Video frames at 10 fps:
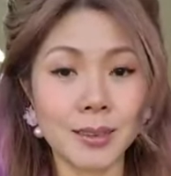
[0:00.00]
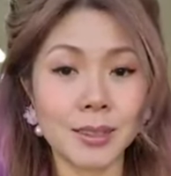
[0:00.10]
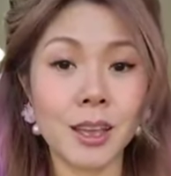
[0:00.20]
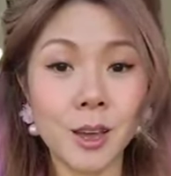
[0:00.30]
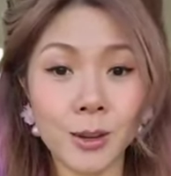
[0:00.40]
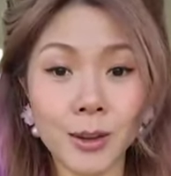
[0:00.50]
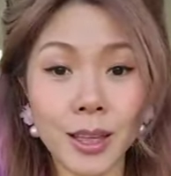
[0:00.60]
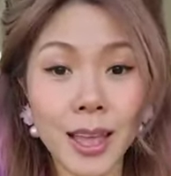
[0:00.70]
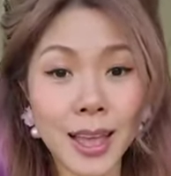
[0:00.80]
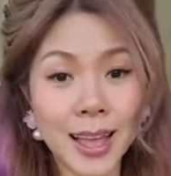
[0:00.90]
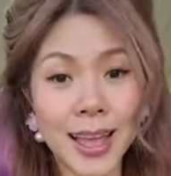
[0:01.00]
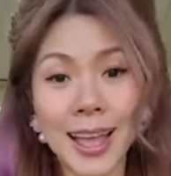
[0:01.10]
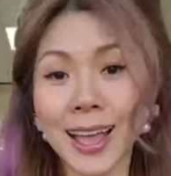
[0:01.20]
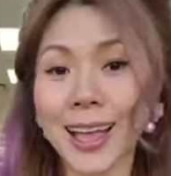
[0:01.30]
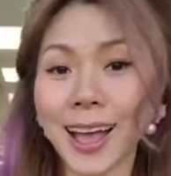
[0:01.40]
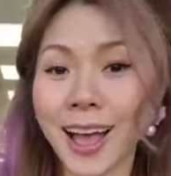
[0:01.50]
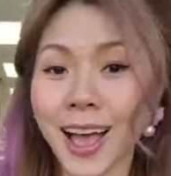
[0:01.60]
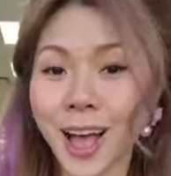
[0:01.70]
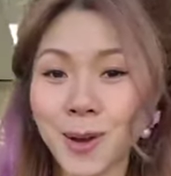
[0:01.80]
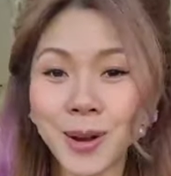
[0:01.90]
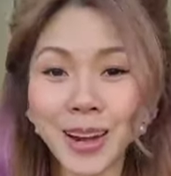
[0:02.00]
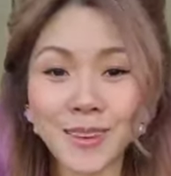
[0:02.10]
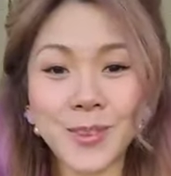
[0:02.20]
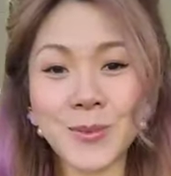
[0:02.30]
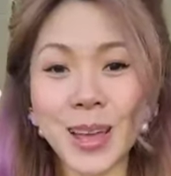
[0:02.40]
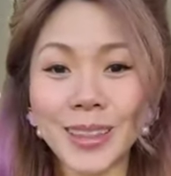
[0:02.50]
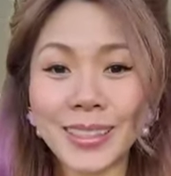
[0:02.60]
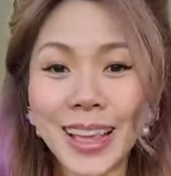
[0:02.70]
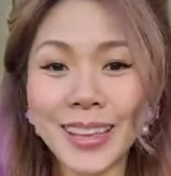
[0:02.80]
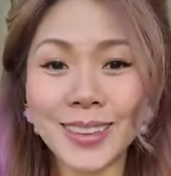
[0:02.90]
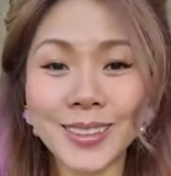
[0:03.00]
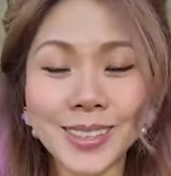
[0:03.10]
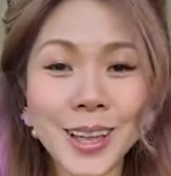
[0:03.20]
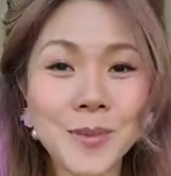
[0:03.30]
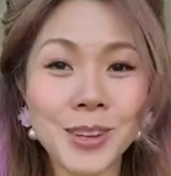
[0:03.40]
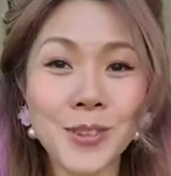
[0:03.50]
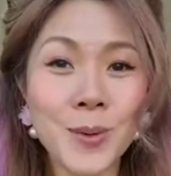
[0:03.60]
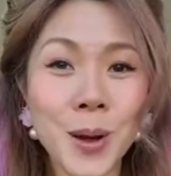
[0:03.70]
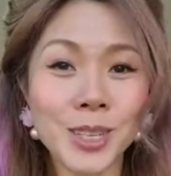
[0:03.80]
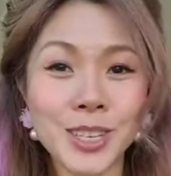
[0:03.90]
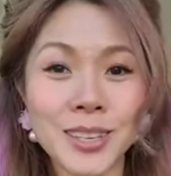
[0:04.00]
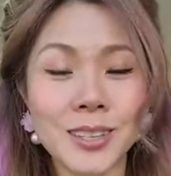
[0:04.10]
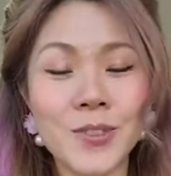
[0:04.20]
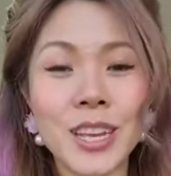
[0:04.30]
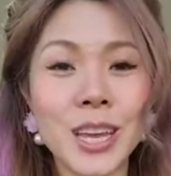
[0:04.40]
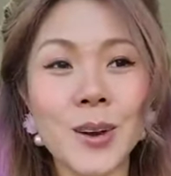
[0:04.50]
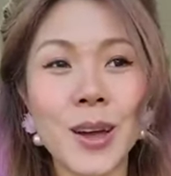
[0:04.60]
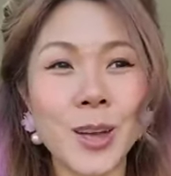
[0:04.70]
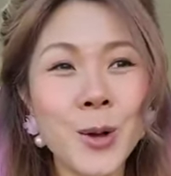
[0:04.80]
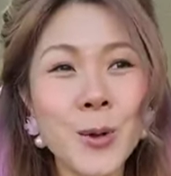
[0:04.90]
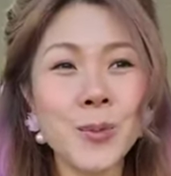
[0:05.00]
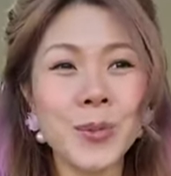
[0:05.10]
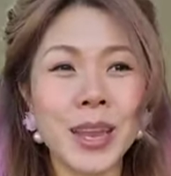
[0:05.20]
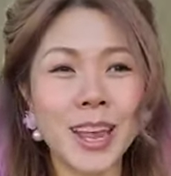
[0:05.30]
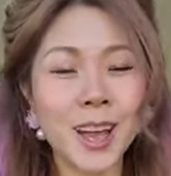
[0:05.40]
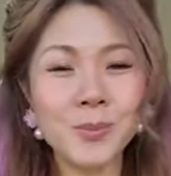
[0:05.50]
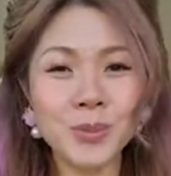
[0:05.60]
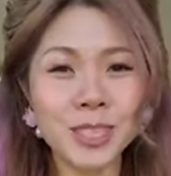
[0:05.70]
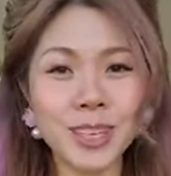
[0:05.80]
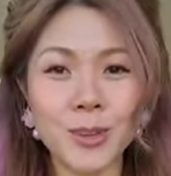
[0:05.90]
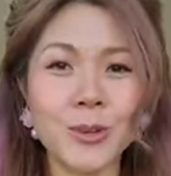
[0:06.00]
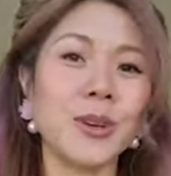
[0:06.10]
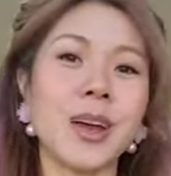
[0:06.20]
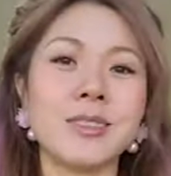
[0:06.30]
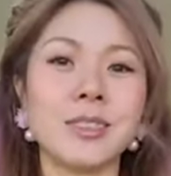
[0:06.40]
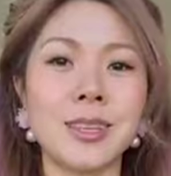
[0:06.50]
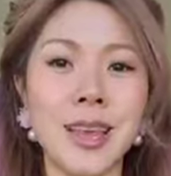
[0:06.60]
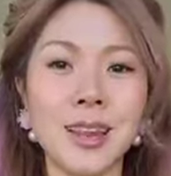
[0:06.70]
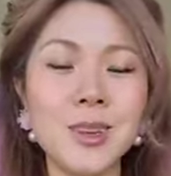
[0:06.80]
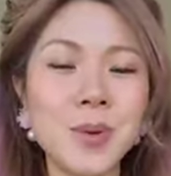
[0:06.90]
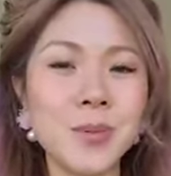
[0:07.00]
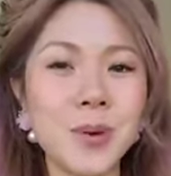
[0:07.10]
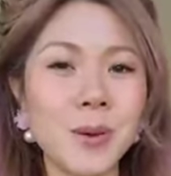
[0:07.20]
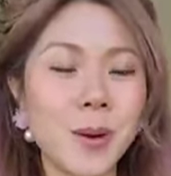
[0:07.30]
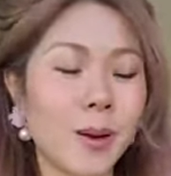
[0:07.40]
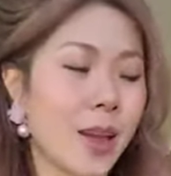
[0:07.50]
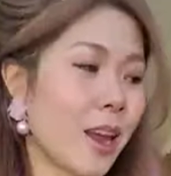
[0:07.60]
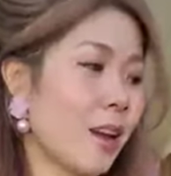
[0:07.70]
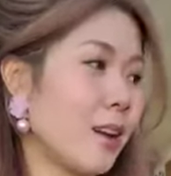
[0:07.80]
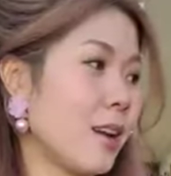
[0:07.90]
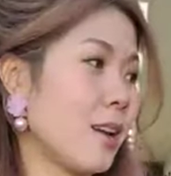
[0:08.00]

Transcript: So, alright everyone, thank you so much for watching this video. I hope it helps you understand a little bit more about hair,